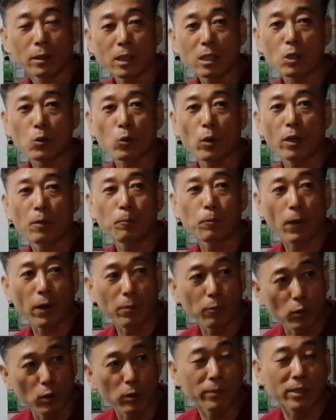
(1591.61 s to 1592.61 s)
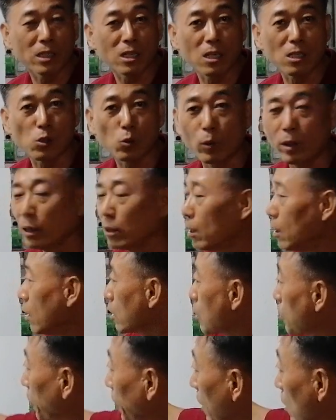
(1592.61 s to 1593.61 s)
That's why problem is what?
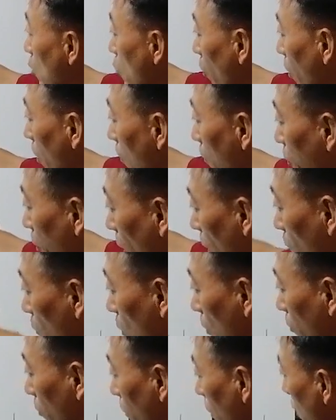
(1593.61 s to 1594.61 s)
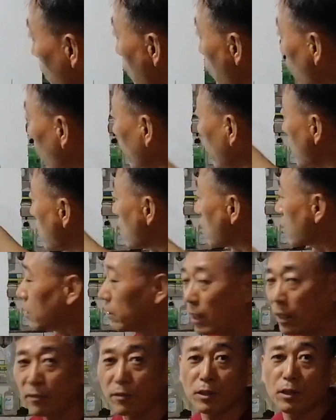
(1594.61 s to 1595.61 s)
Spiritual problem. This one
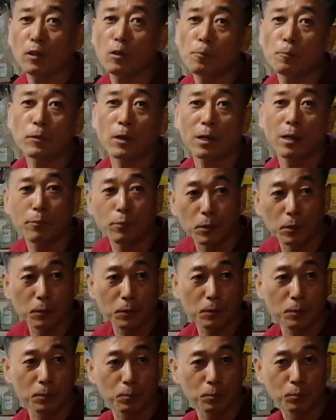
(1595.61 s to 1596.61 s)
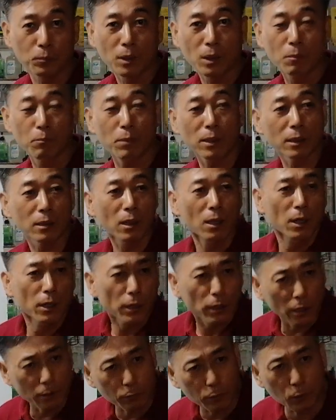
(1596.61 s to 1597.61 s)
is not real problem. But
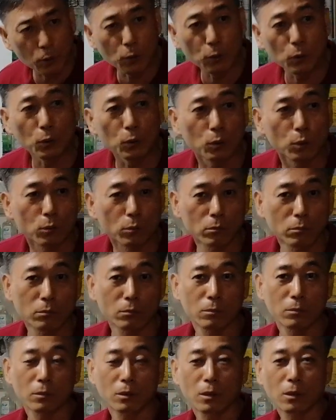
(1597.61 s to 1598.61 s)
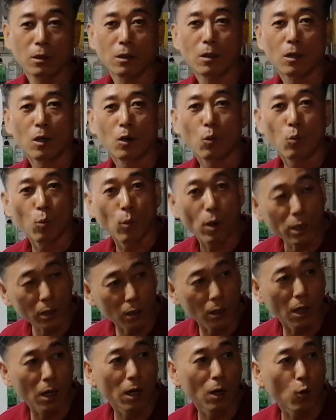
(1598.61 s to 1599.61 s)
even you,
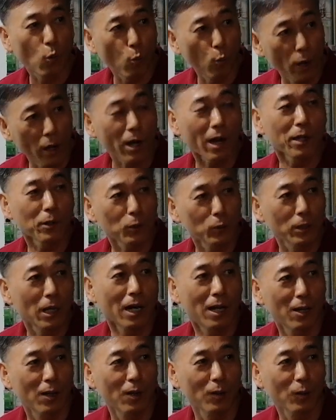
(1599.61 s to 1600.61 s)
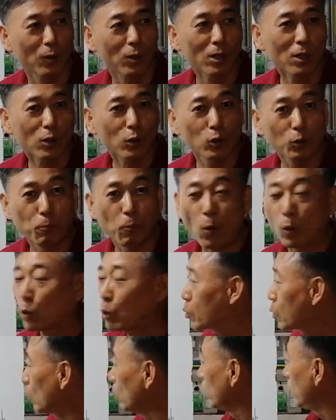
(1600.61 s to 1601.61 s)
what? Where are you now? You
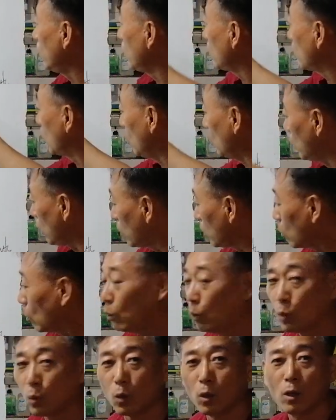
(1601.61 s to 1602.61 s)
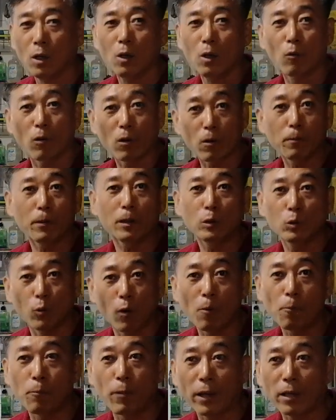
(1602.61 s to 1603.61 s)
focus on dito, dito. What about
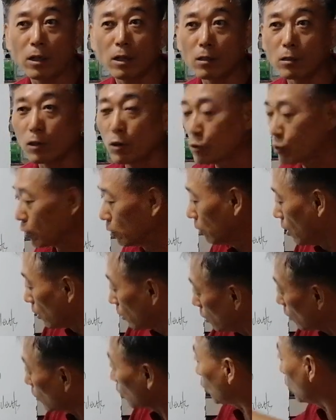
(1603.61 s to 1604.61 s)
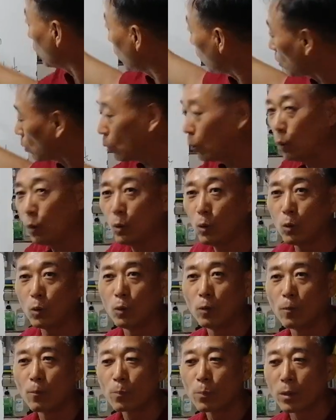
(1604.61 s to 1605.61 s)
your prayer concern? Dito,
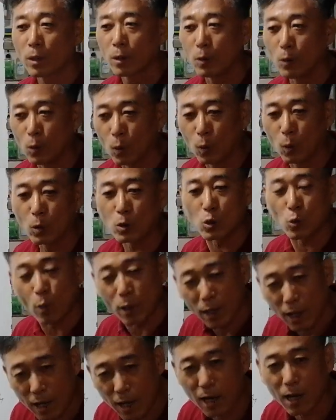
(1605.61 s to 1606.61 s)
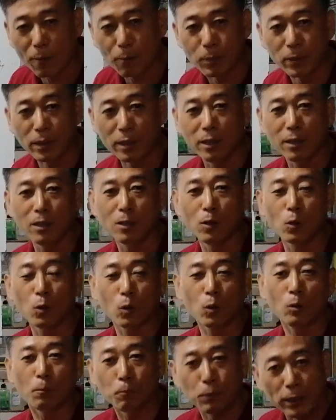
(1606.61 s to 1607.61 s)
dito. Lord, walang happy.
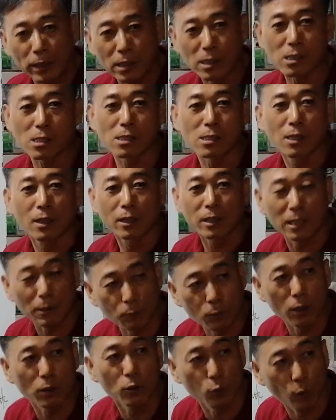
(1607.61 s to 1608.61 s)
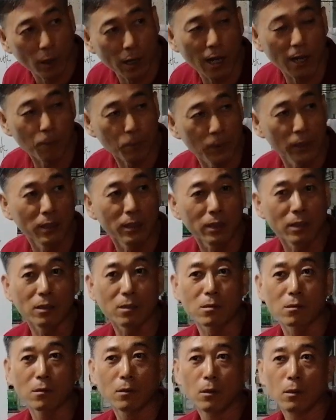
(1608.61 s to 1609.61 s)
Lord, please give the your
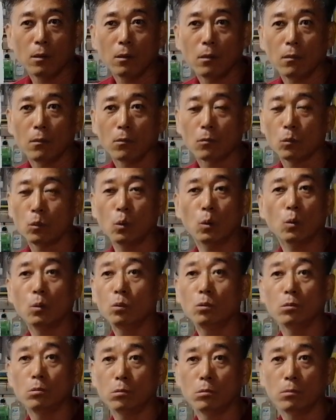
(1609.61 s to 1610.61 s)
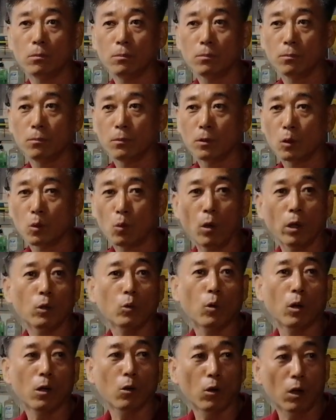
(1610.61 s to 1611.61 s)
happiness. No.
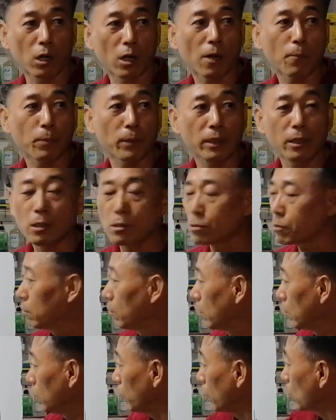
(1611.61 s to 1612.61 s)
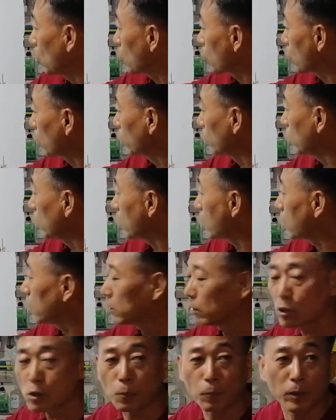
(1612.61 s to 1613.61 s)
Why you are unhappiness? Because of the
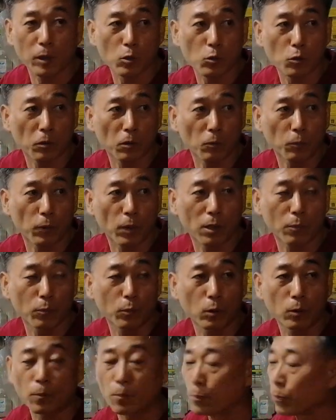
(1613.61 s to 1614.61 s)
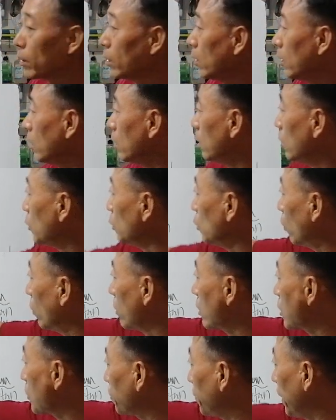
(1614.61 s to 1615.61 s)
distant spiritual problem.
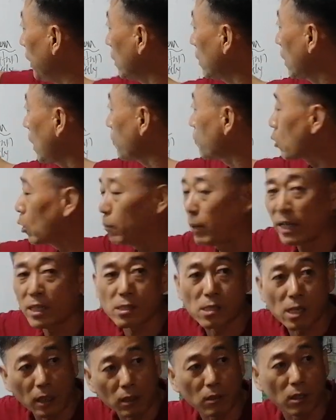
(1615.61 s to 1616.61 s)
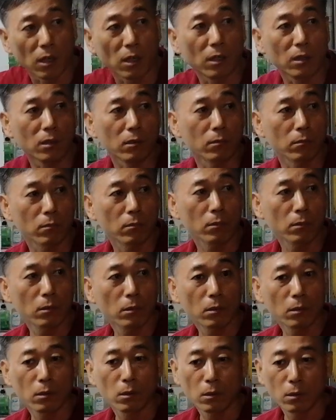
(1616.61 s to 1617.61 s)
Your spirit captured by Satan.
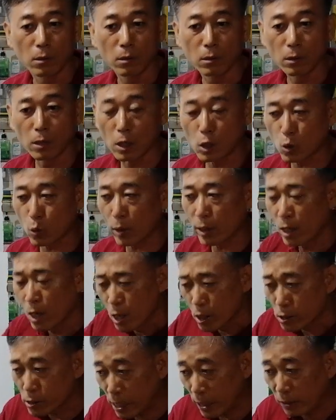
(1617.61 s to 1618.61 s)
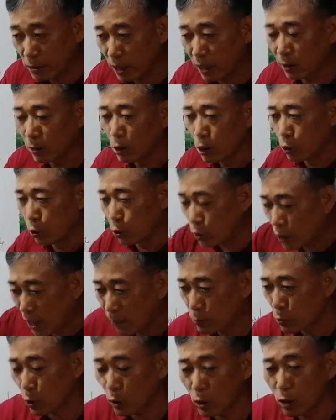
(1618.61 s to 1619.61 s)
That's why Satan, who
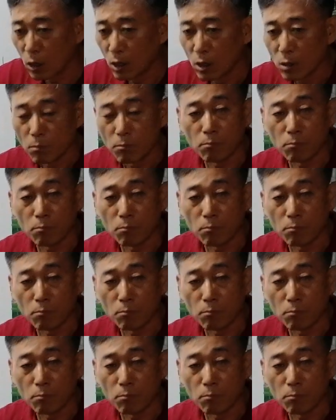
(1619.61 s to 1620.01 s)
captured